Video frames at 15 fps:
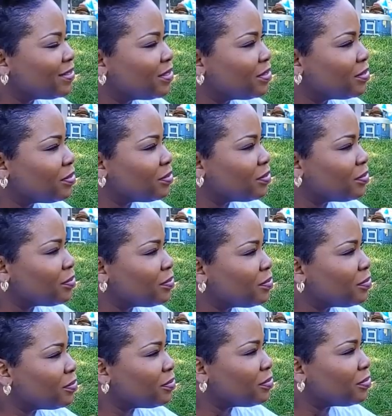
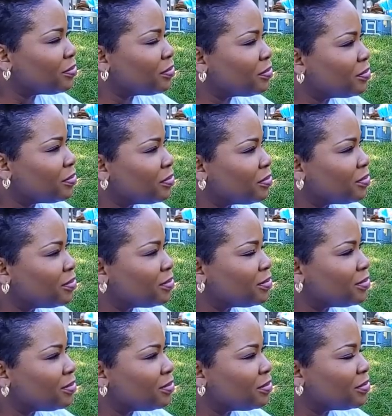
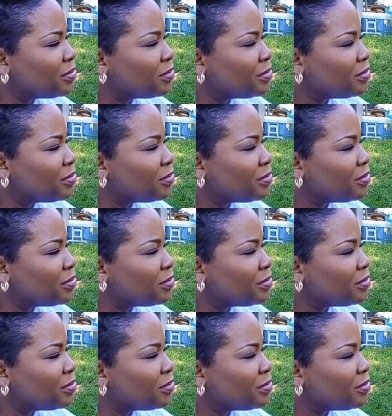This person isn't speaking.